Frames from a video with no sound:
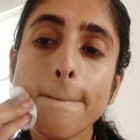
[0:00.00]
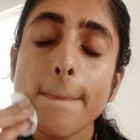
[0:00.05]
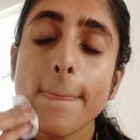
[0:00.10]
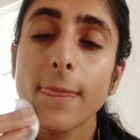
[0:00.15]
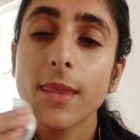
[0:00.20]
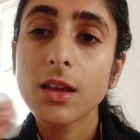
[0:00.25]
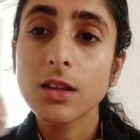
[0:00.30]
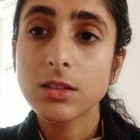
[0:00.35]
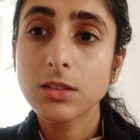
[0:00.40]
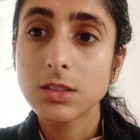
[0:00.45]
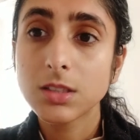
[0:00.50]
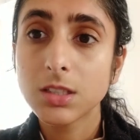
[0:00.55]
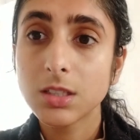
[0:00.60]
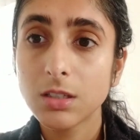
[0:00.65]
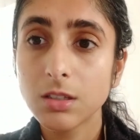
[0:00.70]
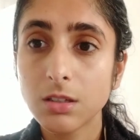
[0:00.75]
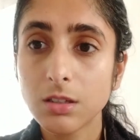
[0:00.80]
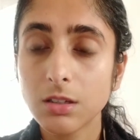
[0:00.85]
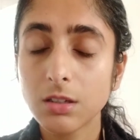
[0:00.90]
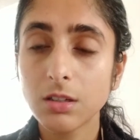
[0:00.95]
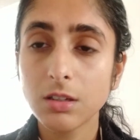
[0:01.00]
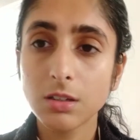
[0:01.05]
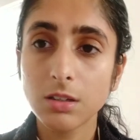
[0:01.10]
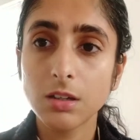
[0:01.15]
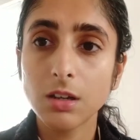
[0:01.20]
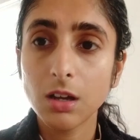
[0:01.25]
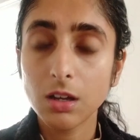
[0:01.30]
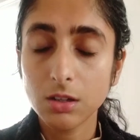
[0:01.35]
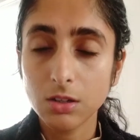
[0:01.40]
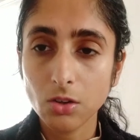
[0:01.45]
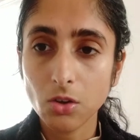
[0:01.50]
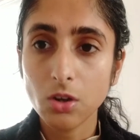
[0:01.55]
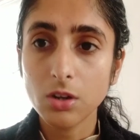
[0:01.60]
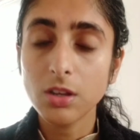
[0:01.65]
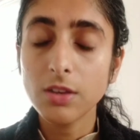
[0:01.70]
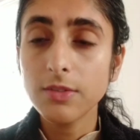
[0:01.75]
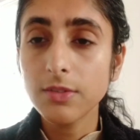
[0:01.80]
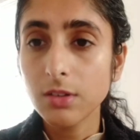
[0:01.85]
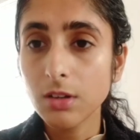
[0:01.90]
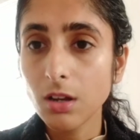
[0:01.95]
It's not
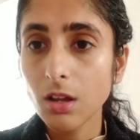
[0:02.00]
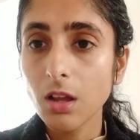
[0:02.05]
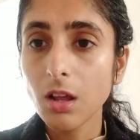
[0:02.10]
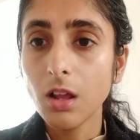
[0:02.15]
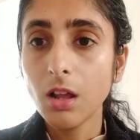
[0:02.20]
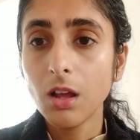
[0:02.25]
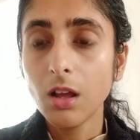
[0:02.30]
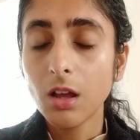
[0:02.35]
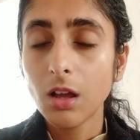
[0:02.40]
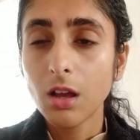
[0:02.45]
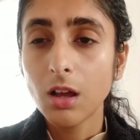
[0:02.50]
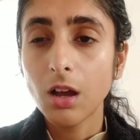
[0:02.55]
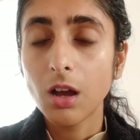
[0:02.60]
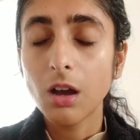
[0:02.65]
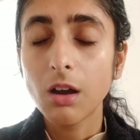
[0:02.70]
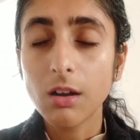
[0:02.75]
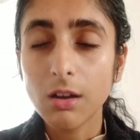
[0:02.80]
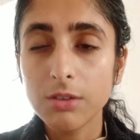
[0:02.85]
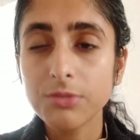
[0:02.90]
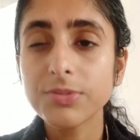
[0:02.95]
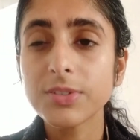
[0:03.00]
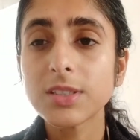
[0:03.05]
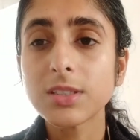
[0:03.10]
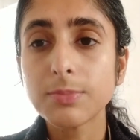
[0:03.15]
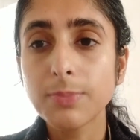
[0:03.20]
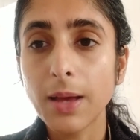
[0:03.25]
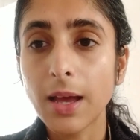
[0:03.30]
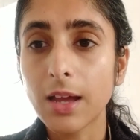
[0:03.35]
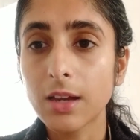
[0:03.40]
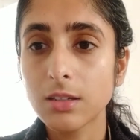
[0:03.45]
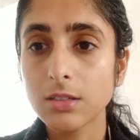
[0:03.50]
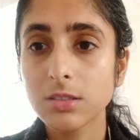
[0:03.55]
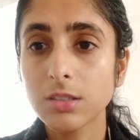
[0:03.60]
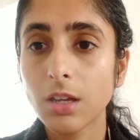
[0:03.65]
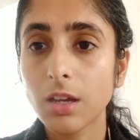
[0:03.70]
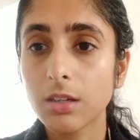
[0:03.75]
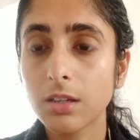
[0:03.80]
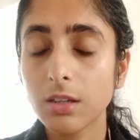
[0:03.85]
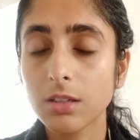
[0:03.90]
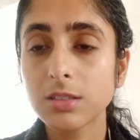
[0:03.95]
even half as bad as
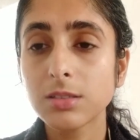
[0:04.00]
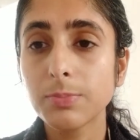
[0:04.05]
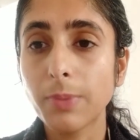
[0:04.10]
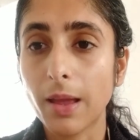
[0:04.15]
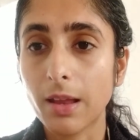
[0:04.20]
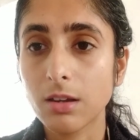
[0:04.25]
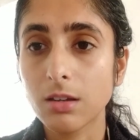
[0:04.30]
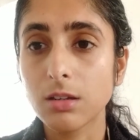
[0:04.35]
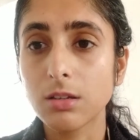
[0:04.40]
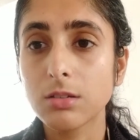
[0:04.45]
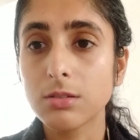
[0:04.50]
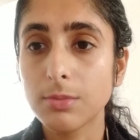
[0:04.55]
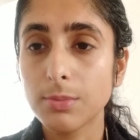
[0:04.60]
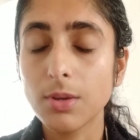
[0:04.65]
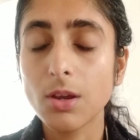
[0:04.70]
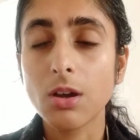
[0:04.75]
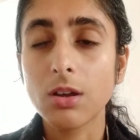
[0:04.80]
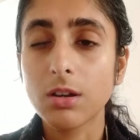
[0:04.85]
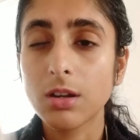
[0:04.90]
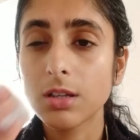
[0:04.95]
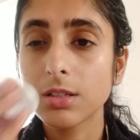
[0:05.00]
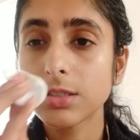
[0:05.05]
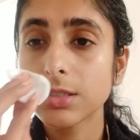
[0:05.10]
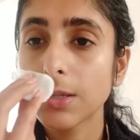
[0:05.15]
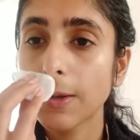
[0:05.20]
I'd expected, to be honest.